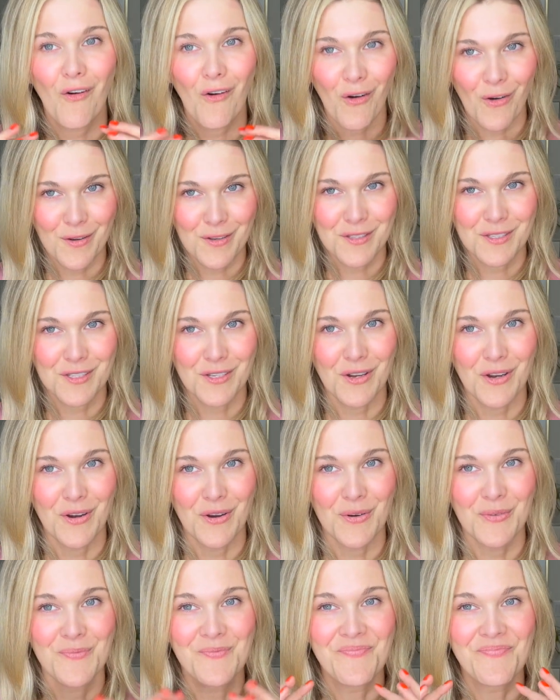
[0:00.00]

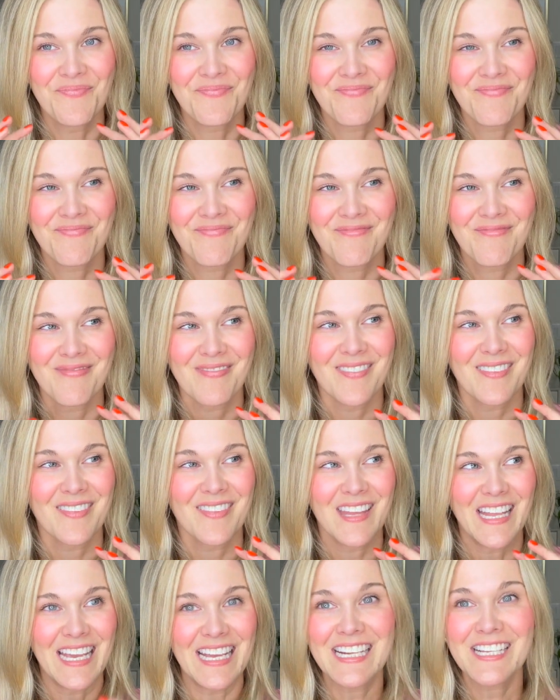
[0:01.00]
Also,
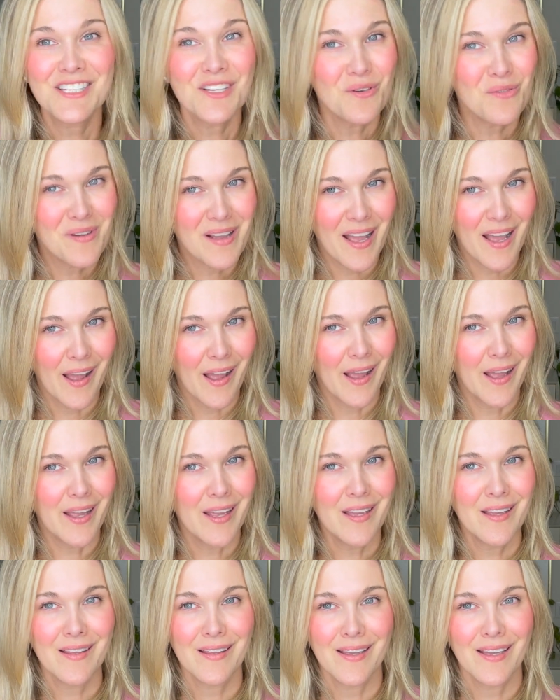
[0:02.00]
it is
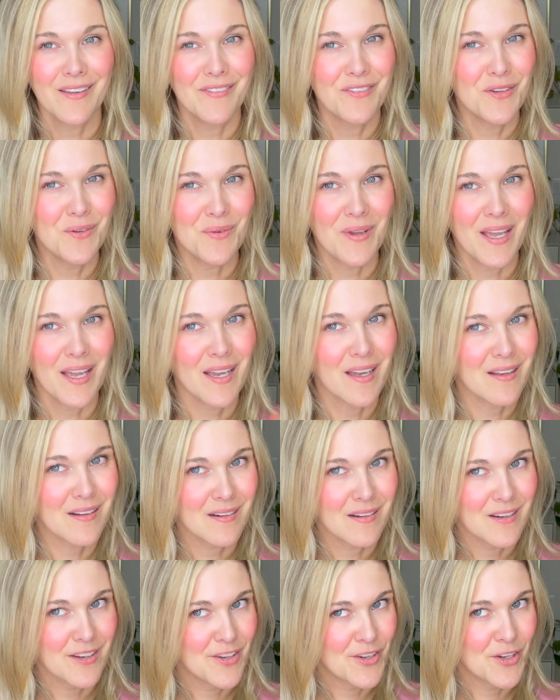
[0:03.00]
okay if you can't
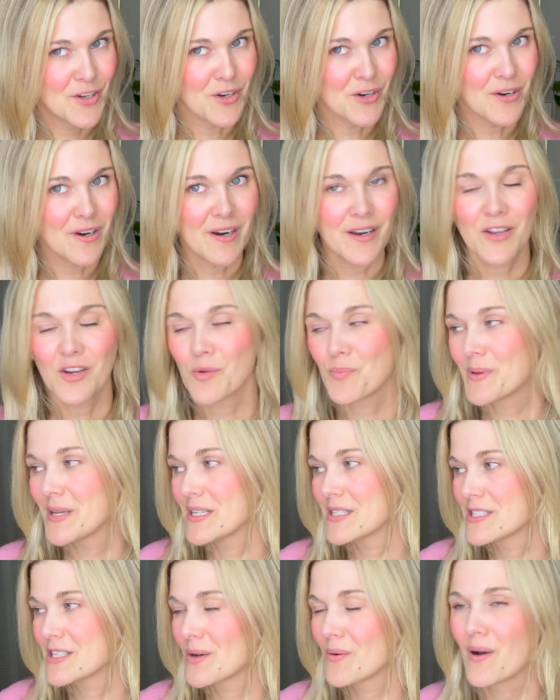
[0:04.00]
cure your
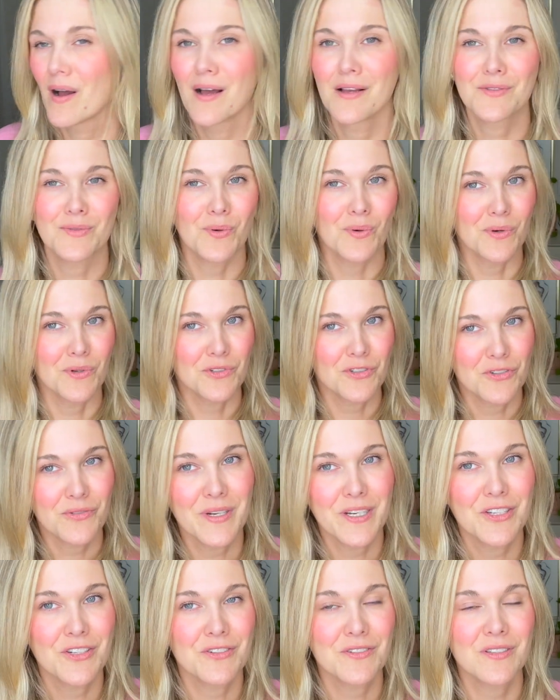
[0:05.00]
PCOS or
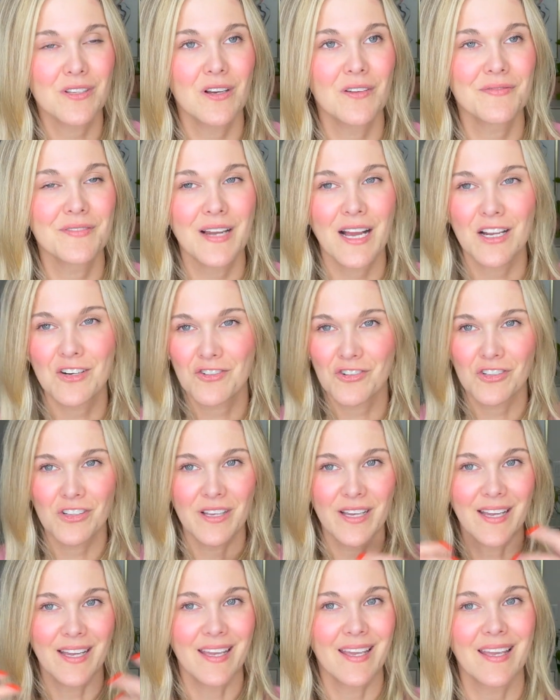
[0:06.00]
treat yourself
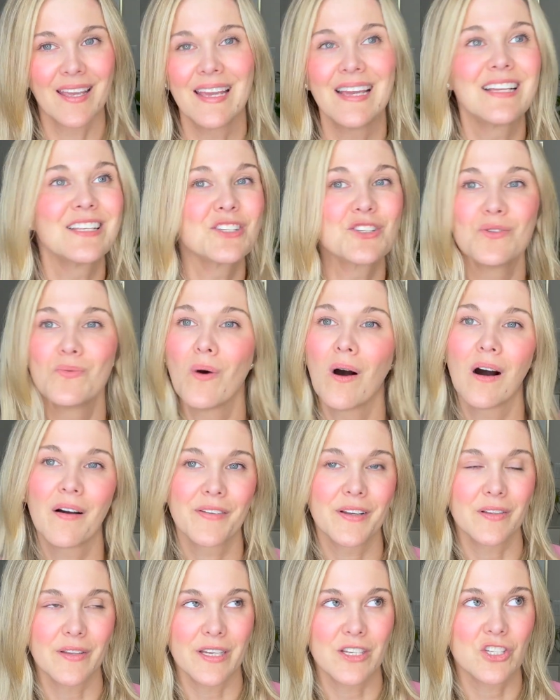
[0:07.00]
naturally and into
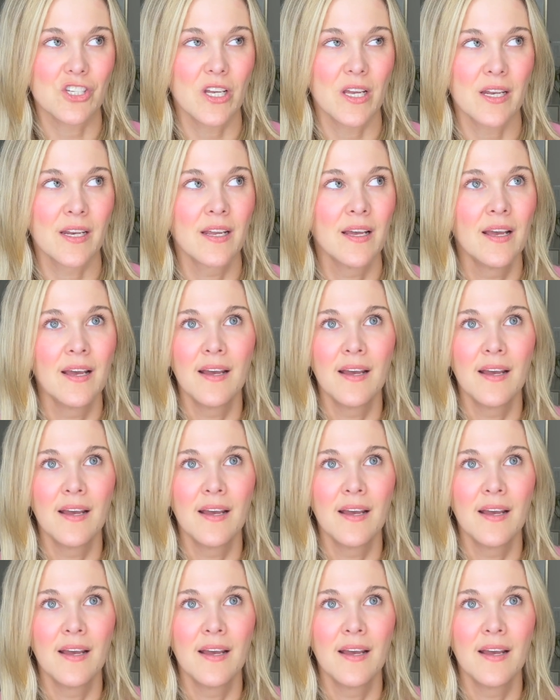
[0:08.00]
ovulation.